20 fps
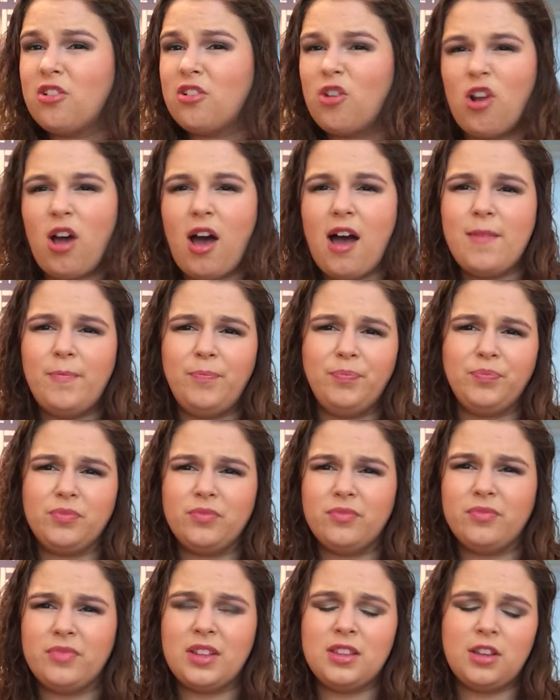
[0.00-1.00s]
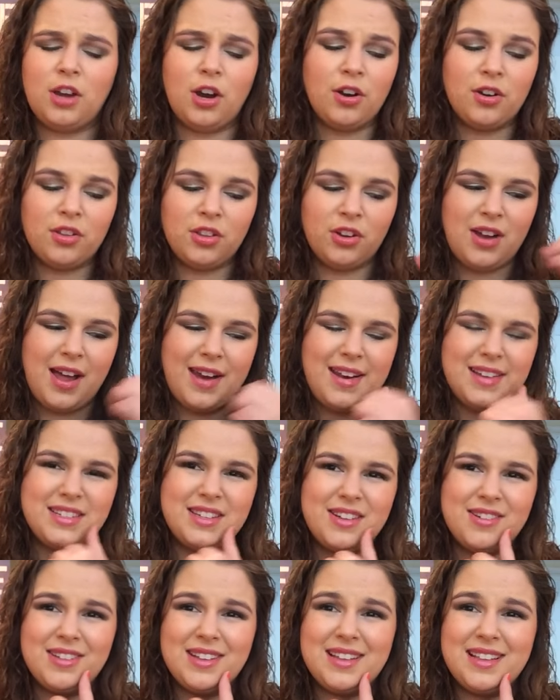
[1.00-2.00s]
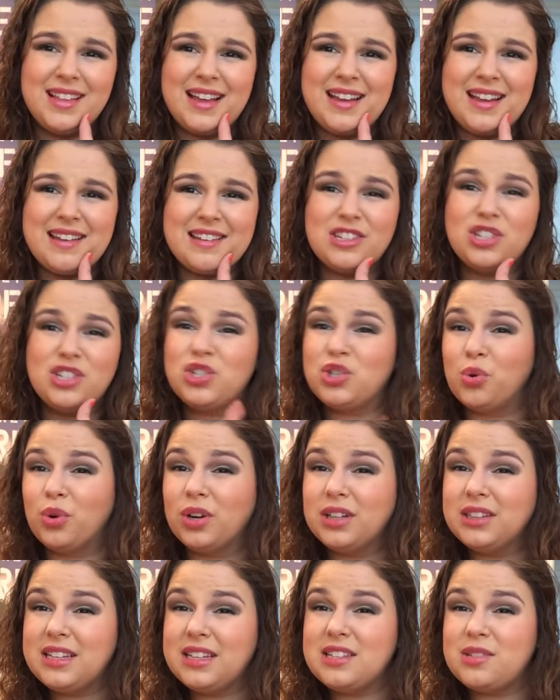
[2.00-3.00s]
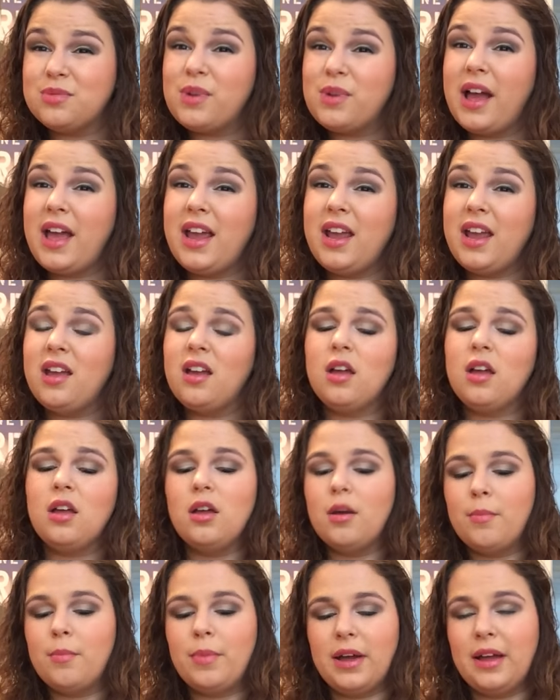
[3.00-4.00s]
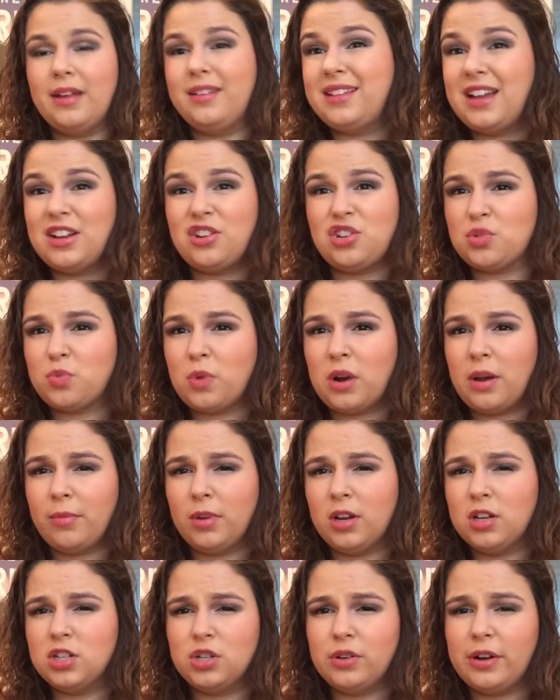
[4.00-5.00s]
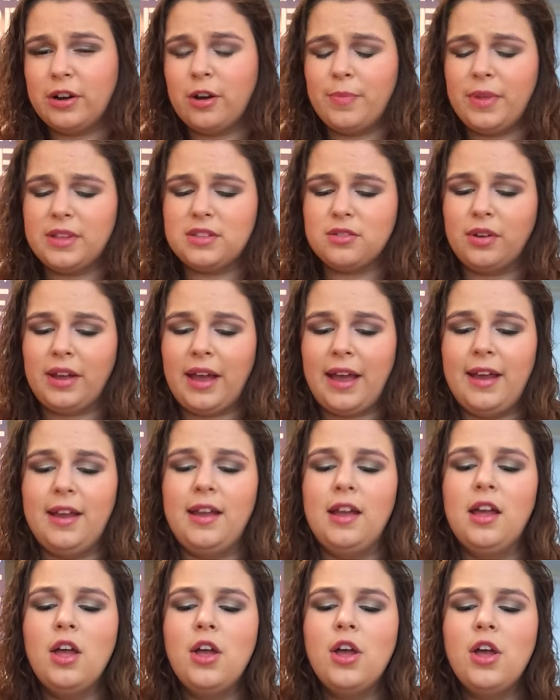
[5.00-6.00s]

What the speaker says: They're not necessarily like stored this way, but that's just what I'm gonna do. I hope that's okay.